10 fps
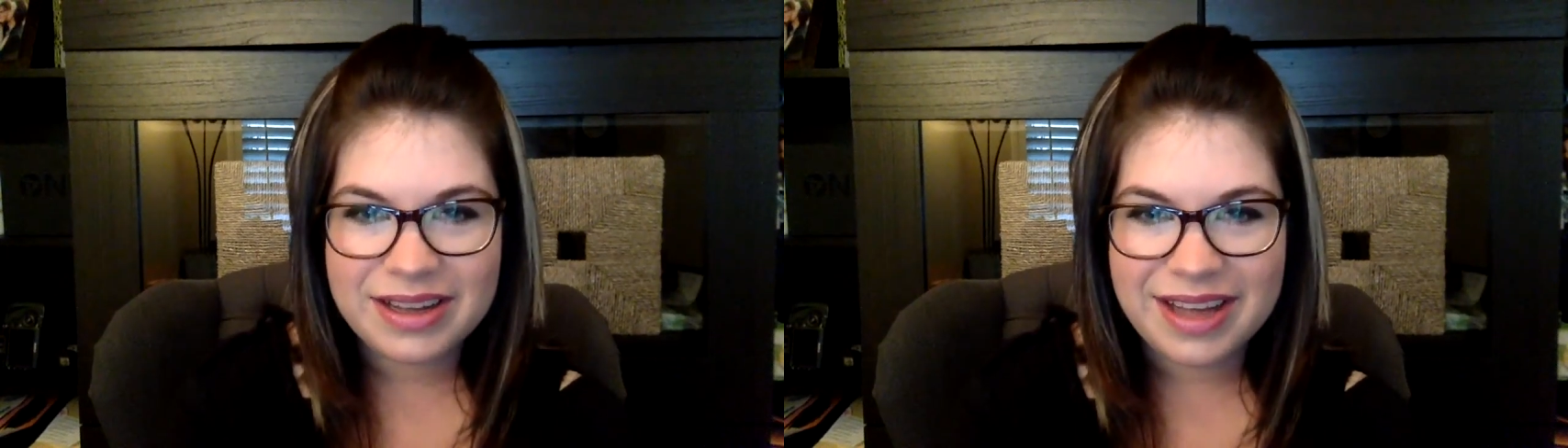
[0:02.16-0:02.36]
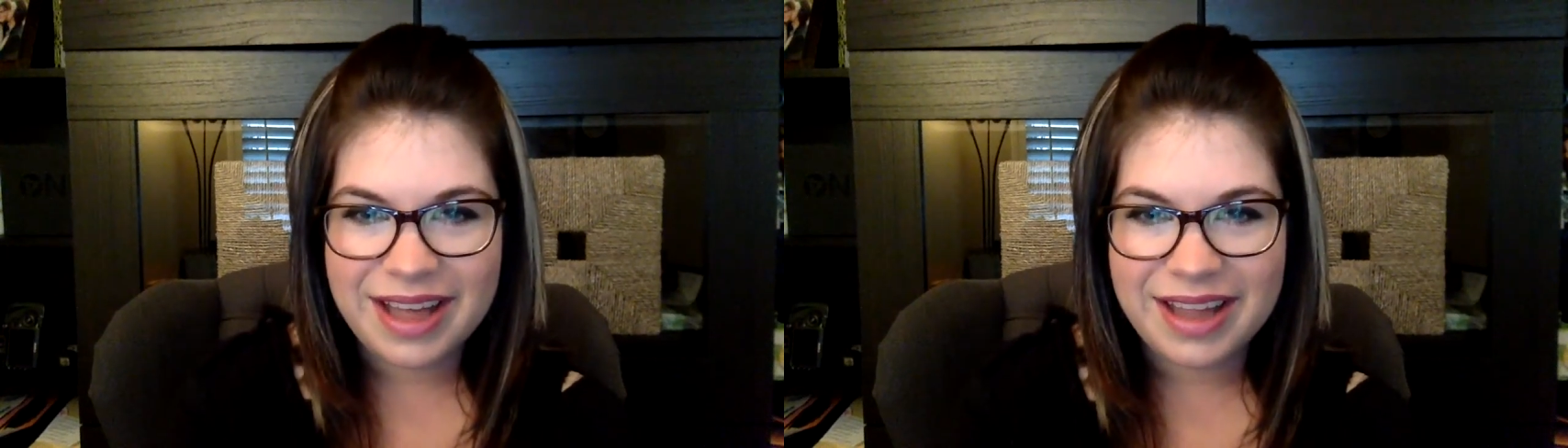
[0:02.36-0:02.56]

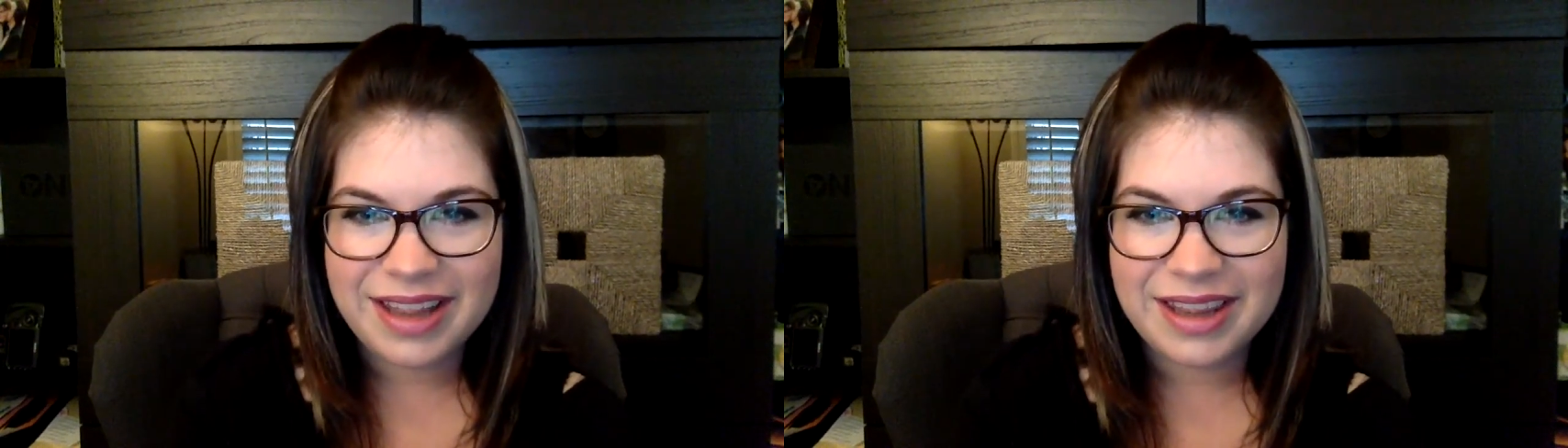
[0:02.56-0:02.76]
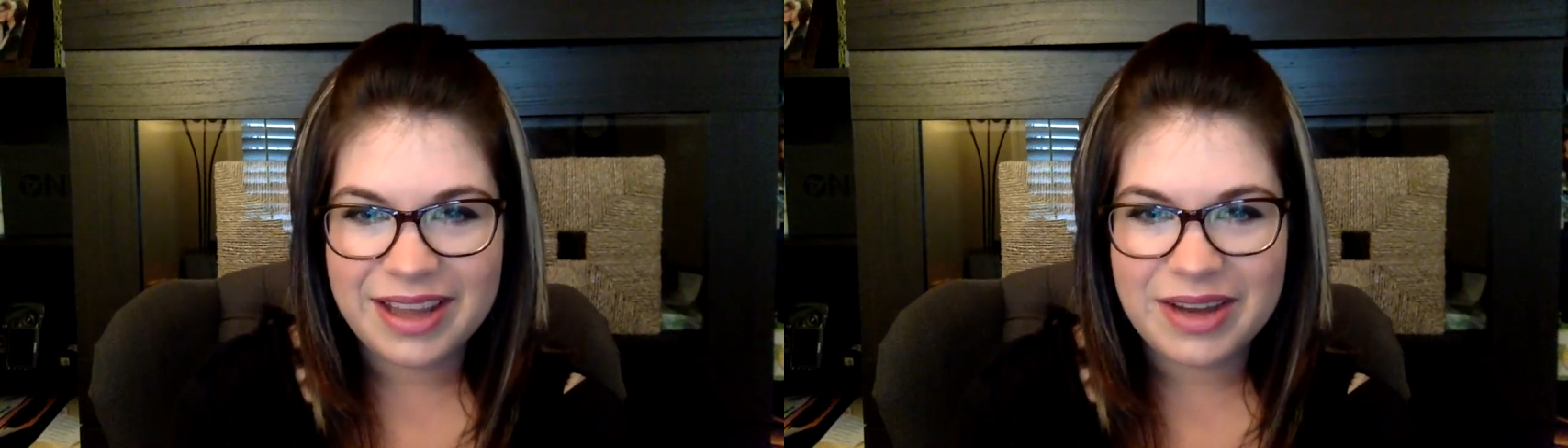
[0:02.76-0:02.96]

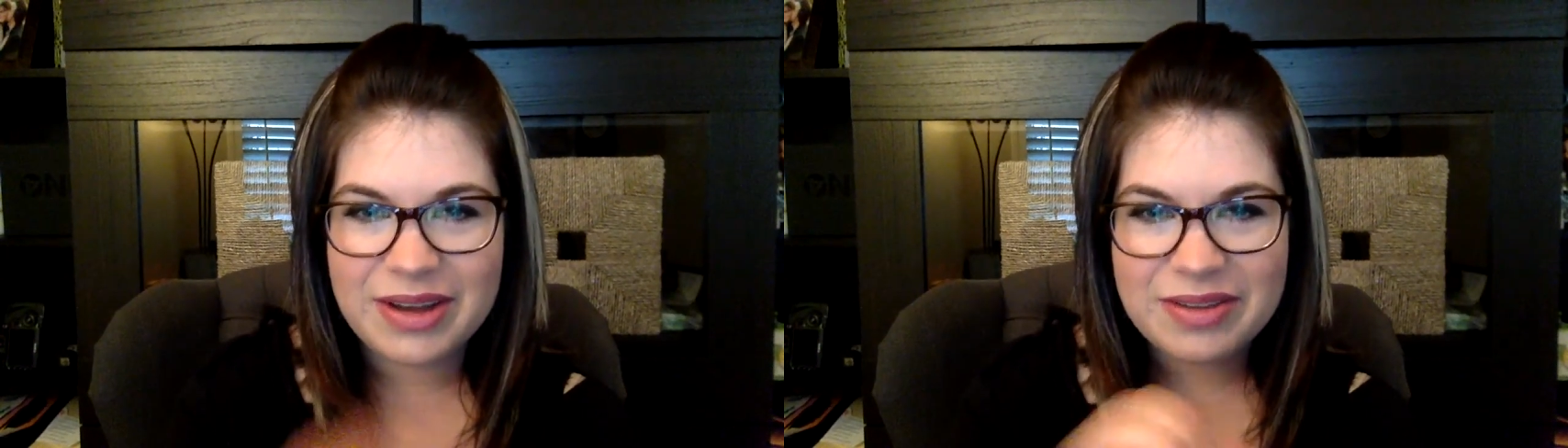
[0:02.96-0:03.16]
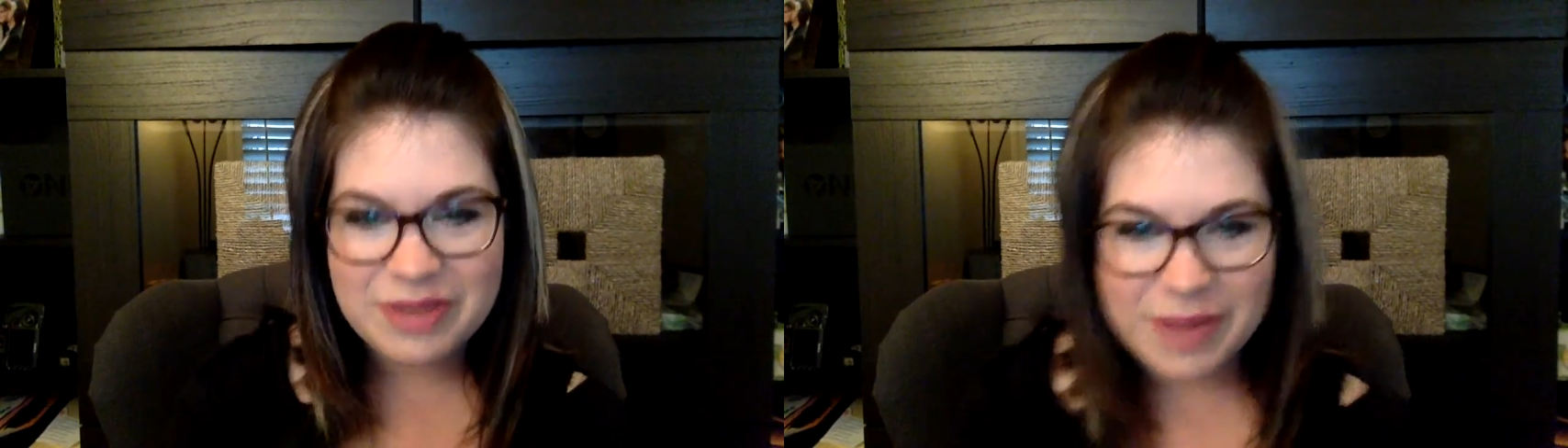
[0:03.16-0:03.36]
Hello,
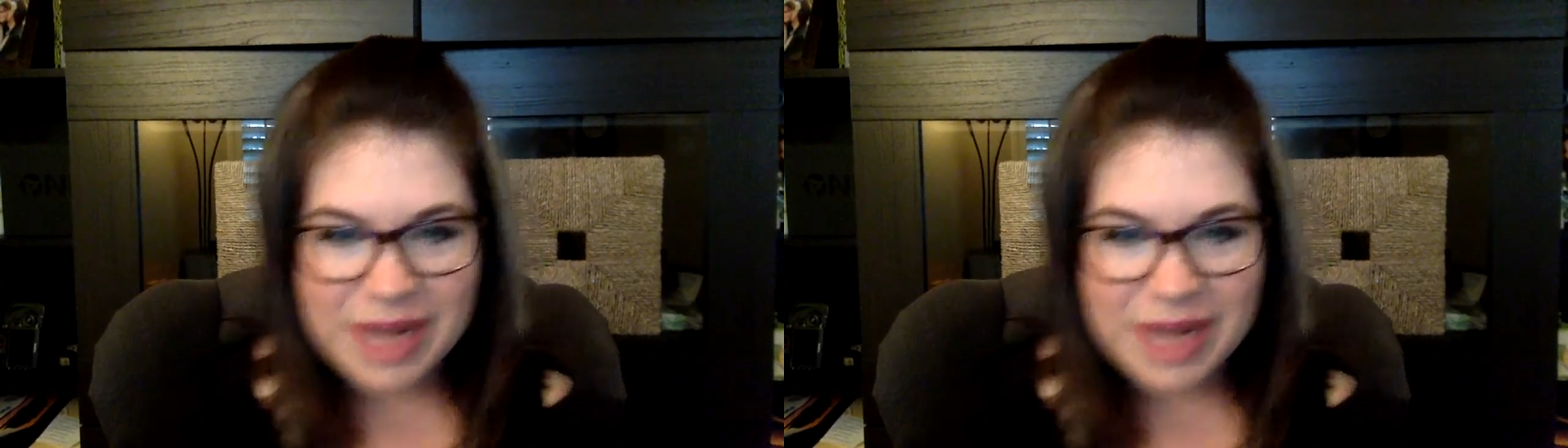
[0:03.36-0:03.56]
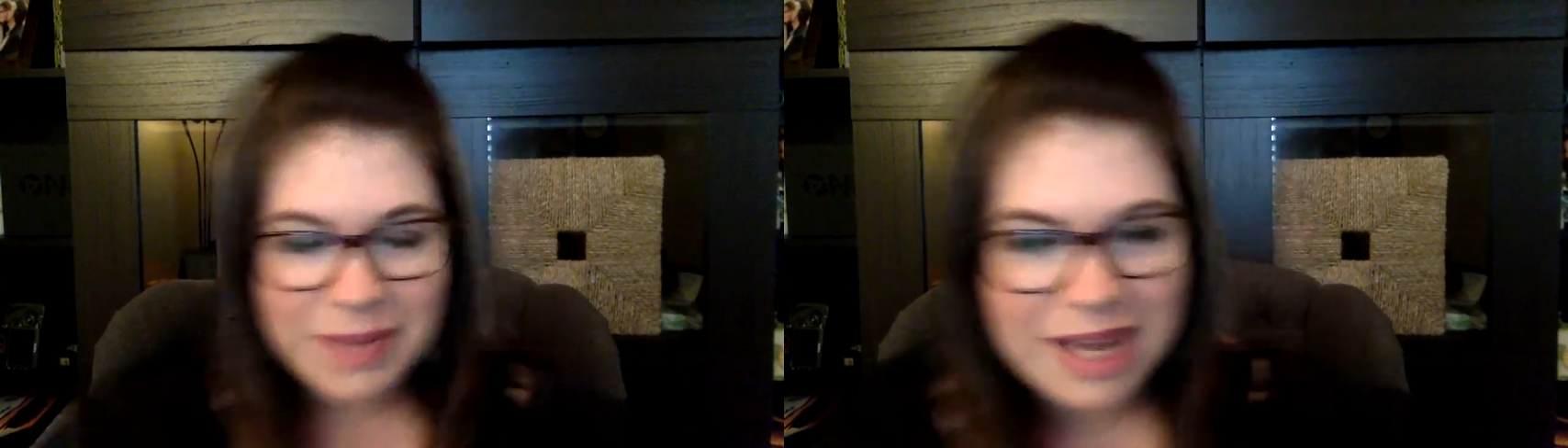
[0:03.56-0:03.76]

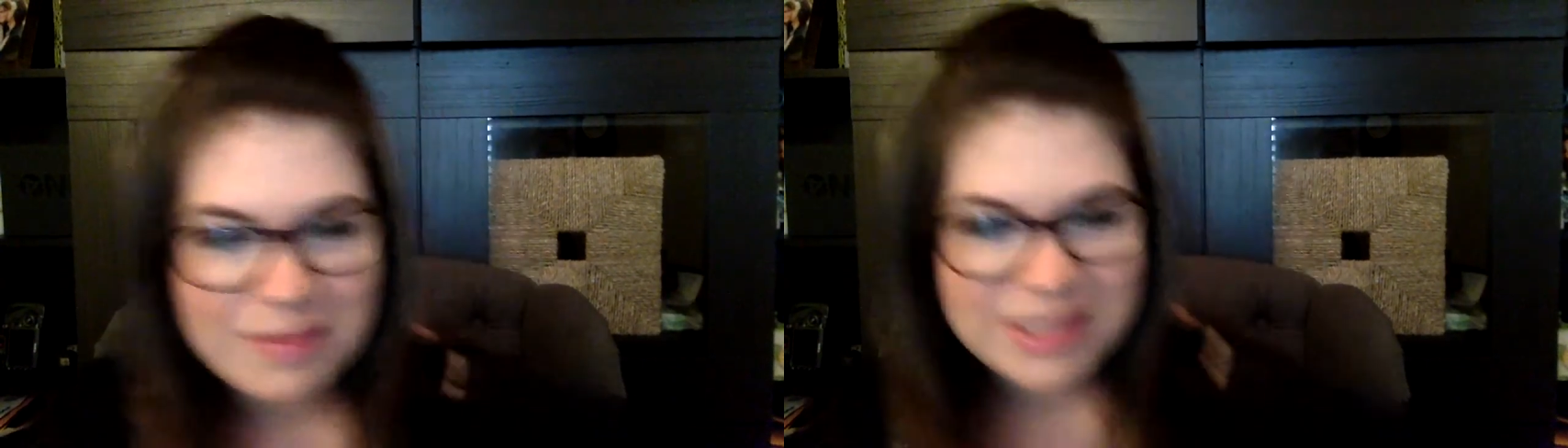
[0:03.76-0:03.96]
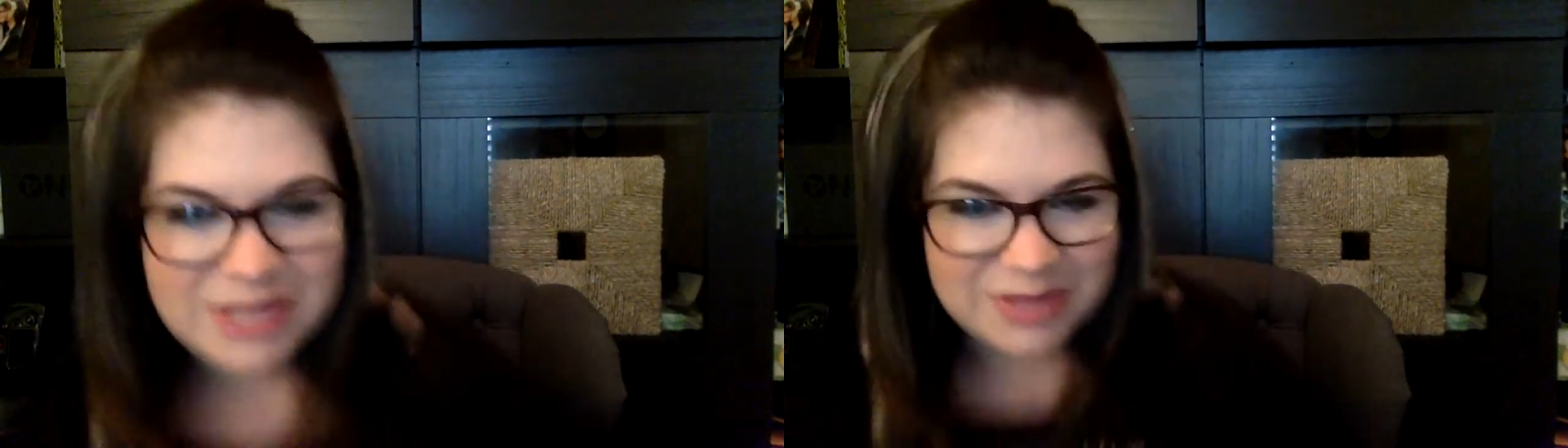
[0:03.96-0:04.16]
everybody. My name
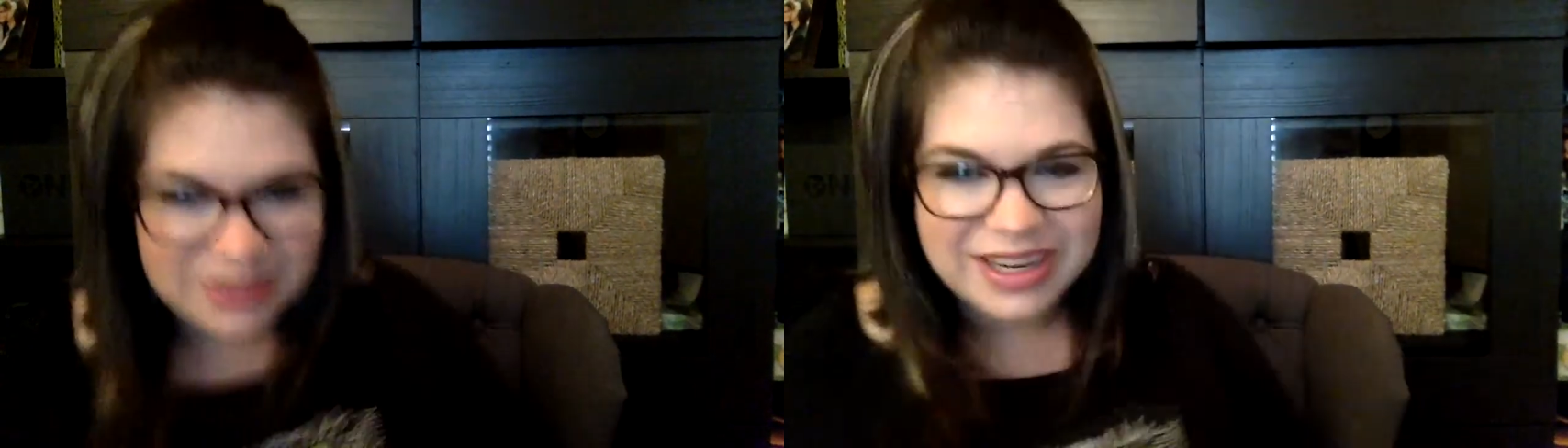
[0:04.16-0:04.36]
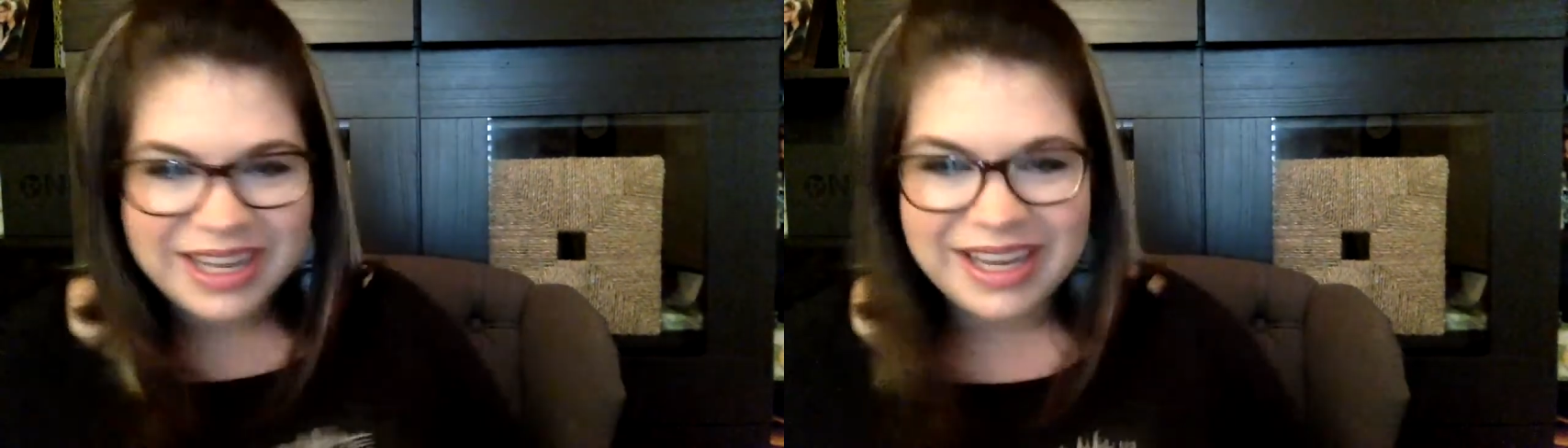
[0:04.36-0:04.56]
is
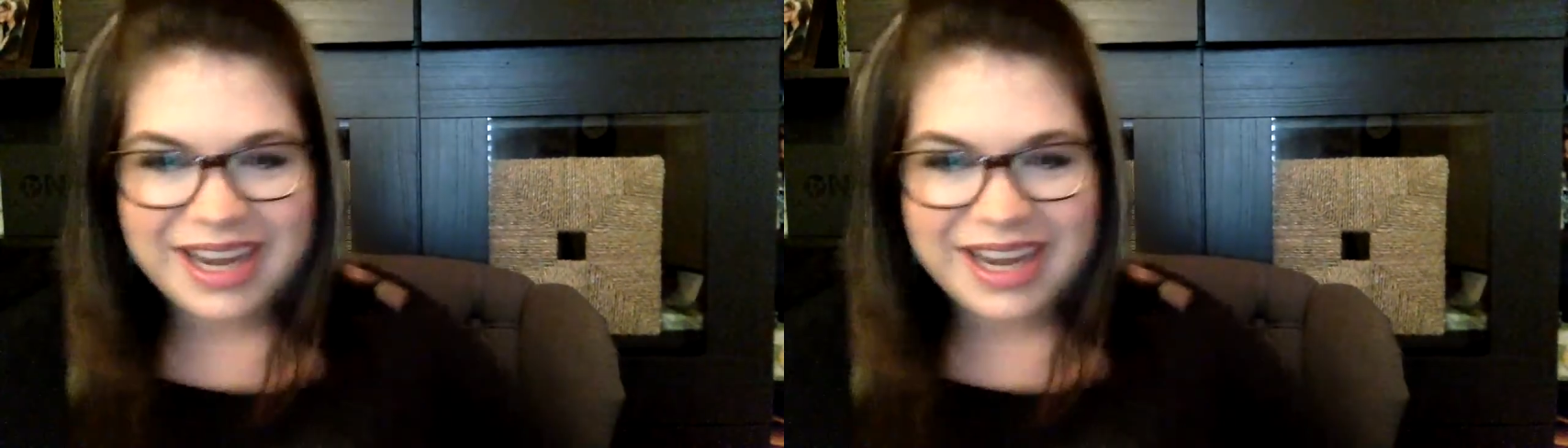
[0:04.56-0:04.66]
Lauren,